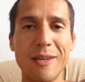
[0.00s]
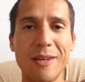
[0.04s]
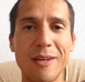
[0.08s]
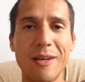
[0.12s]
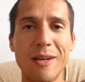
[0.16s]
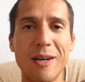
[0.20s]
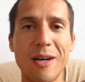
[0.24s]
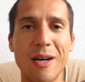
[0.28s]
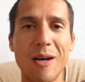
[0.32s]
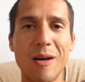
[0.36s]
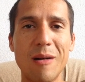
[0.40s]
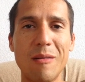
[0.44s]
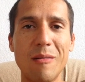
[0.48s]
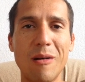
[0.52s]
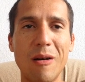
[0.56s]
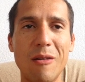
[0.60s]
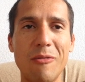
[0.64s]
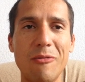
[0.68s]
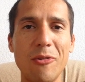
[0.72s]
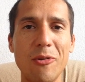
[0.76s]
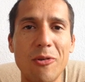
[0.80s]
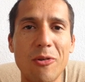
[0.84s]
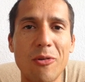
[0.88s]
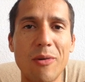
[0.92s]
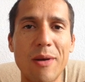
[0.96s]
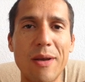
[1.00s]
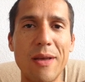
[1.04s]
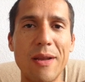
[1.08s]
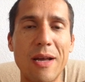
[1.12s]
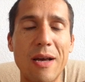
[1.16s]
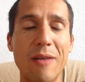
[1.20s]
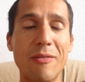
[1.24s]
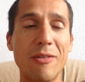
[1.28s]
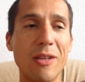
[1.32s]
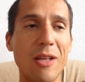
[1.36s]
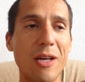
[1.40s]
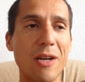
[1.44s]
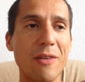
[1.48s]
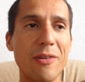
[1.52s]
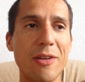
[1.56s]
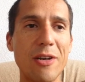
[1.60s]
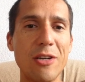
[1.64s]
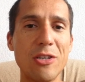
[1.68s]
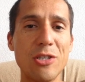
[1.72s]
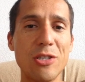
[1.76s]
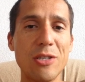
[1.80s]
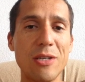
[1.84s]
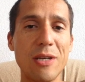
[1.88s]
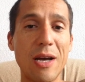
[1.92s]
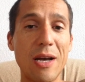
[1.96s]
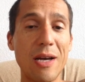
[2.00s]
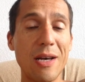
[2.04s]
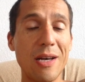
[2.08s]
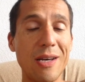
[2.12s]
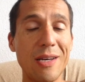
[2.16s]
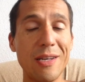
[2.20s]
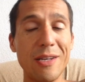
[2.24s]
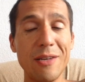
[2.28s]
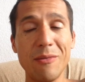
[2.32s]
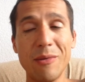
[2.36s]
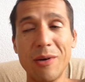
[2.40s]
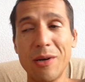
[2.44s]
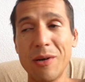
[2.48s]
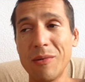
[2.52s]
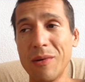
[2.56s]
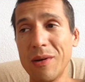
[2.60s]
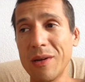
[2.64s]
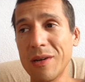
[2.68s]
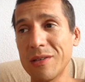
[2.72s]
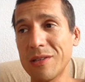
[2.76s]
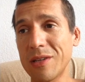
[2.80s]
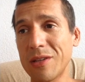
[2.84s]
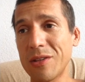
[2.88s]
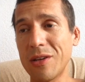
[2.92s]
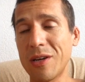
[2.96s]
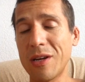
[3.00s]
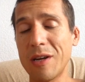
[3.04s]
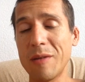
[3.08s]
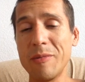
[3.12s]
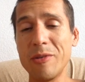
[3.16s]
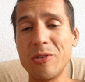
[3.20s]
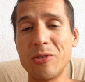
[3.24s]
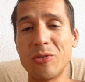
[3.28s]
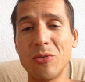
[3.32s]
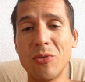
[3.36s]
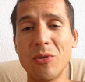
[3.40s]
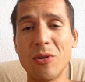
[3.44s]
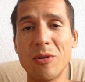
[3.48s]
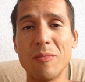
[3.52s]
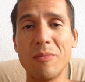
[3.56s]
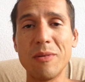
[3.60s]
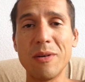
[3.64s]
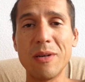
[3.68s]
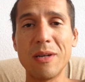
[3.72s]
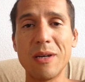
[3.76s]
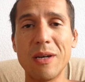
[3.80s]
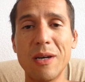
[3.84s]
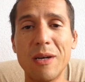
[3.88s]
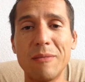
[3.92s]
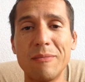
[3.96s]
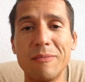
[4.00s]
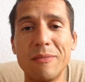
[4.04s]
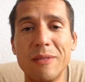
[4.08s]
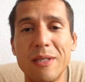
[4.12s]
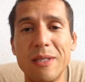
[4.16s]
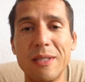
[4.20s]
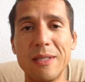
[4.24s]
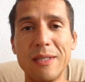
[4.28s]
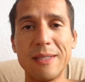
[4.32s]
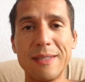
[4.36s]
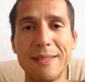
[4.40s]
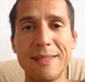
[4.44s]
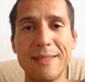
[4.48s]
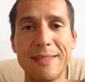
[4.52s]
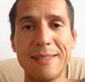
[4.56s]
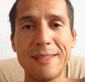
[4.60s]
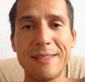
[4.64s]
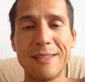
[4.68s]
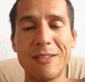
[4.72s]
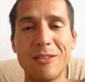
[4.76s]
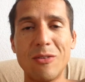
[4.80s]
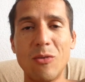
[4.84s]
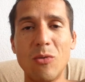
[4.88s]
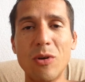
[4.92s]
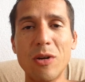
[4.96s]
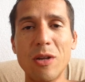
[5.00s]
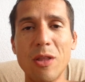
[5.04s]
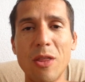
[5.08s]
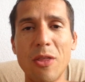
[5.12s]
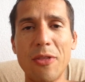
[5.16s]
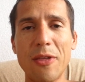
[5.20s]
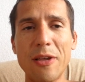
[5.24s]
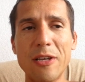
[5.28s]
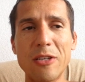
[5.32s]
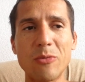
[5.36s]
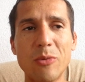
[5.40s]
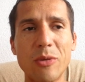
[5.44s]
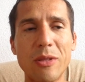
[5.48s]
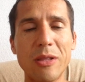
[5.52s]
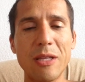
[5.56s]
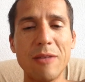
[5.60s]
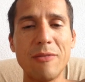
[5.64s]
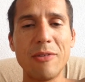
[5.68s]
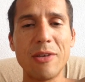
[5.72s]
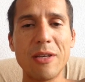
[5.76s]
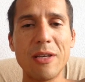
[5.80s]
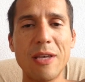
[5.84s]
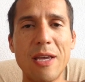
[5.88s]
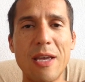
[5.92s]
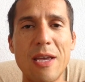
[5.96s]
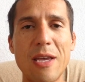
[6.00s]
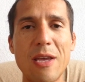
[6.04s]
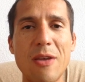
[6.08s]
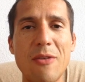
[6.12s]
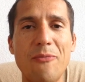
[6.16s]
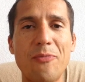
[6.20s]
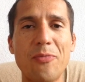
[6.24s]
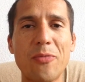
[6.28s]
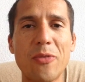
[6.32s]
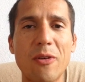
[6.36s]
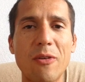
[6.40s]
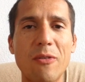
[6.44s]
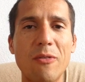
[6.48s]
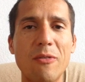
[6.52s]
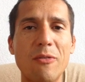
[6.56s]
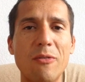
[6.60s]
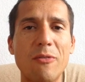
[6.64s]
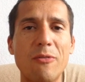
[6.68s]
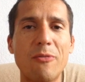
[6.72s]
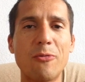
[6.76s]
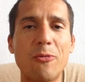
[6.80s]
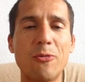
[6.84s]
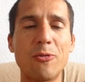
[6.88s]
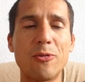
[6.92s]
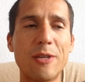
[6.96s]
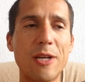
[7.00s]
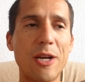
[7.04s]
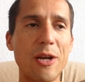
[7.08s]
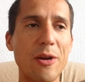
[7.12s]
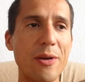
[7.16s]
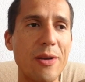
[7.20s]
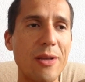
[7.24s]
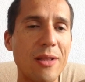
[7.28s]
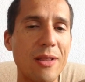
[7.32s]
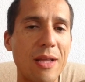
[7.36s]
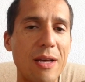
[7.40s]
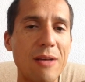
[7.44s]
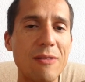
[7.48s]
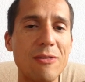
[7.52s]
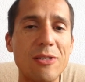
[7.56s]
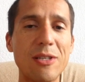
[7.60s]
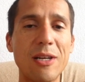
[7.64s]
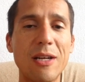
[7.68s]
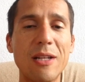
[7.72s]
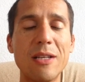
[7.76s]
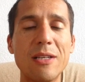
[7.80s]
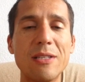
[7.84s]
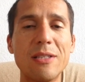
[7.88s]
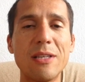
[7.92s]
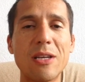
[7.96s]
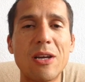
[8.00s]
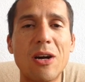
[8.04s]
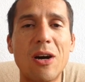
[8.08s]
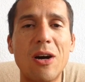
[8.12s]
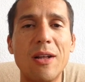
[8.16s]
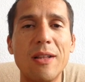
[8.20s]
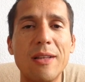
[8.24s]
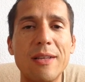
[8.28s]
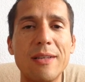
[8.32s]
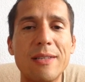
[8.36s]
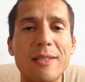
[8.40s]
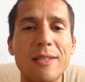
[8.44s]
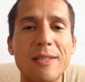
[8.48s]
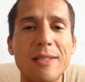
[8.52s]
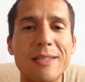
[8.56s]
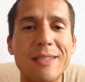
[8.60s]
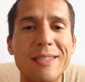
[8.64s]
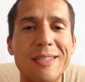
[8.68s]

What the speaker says: I feel great, I have a lot of energy. I didn't want to run because I thought I'd be sore, but one of the things with living a fruitarian lifestyle, as they call it,